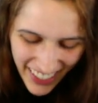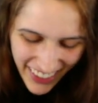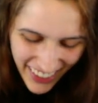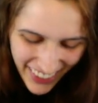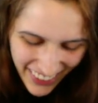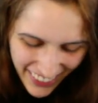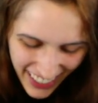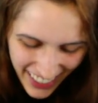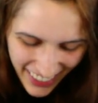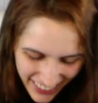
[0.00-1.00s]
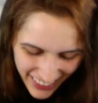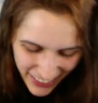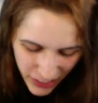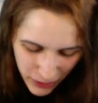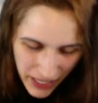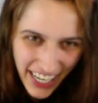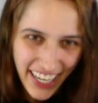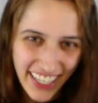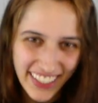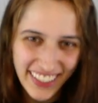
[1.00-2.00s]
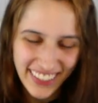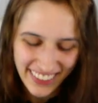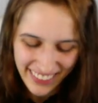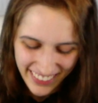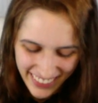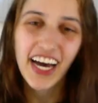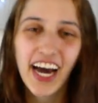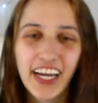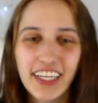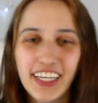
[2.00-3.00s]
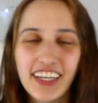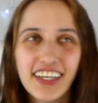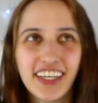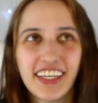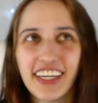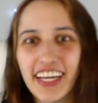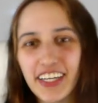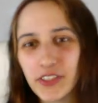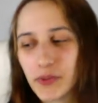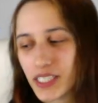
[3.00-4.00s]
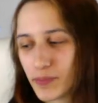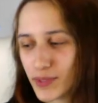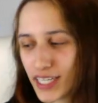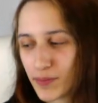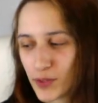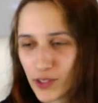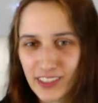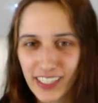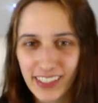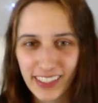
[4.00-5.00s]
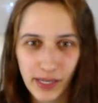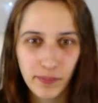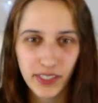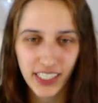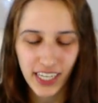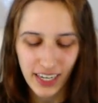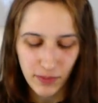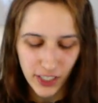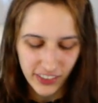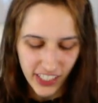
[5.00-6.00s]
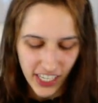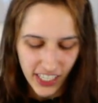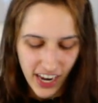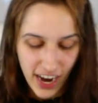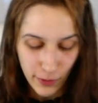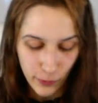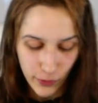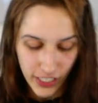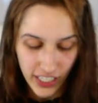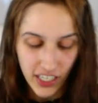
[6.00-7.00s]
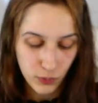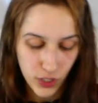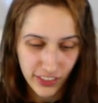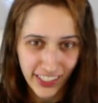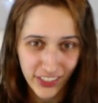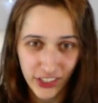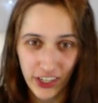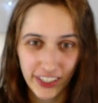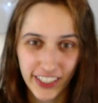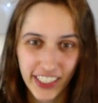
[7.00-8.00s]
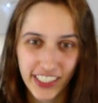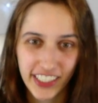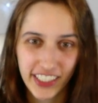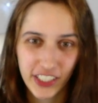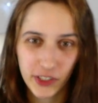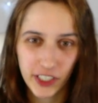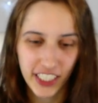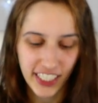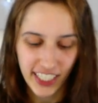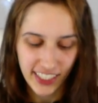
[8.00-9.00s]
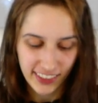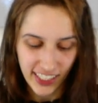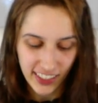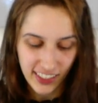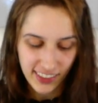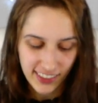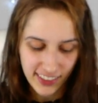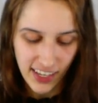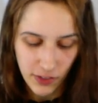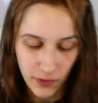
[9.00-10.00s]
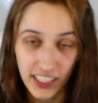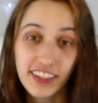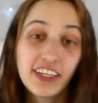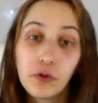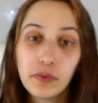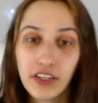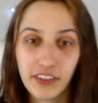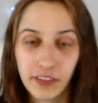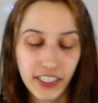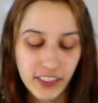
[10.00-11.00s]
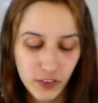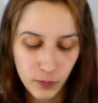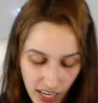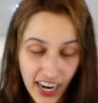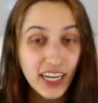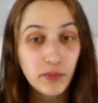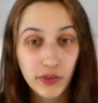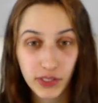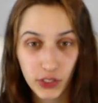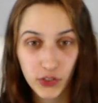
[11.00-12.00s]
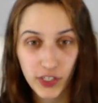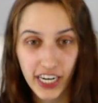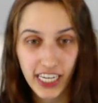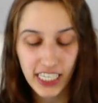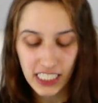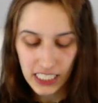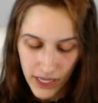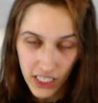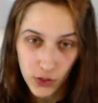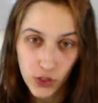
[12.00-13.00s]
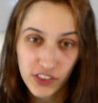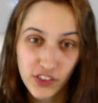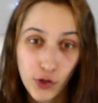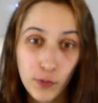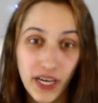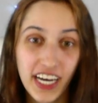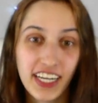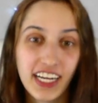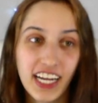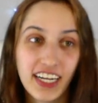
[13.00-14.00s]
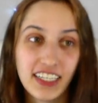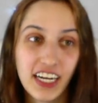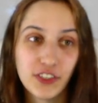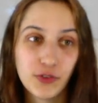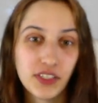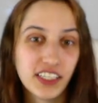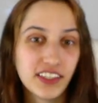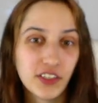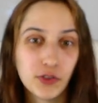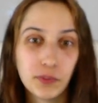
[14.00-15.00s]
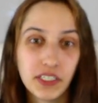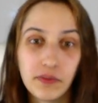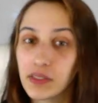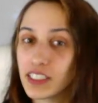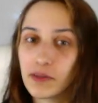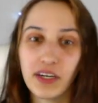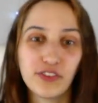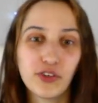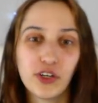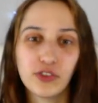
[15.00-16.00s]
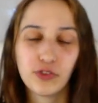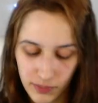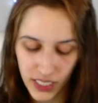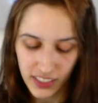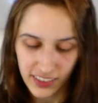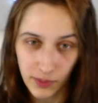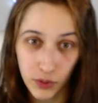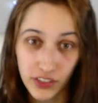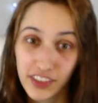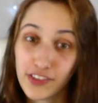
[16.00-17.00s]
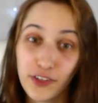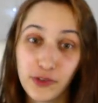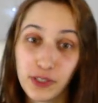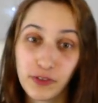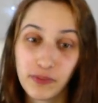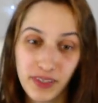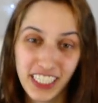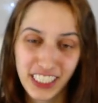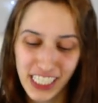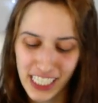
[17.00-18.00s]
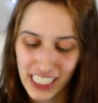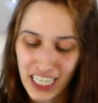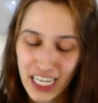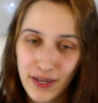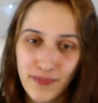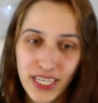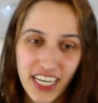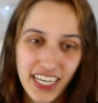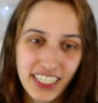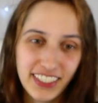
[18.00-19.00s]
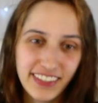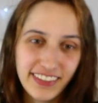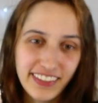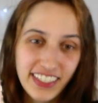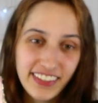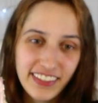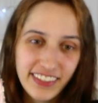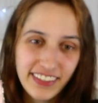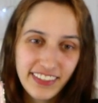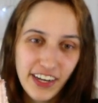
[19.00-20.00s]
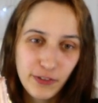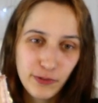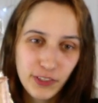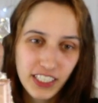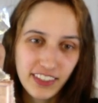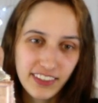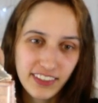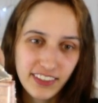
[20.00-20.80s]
Oh wow, this looks bad. I can't really blame Latte, the company, and I'm not saying every latte chocolate you're gonna get is like this. In fact, I hope none of it is. I am going to try it, but it looks so bad, and I do think that could be completely my fault because I brought this all the way from Asia, because this stuff is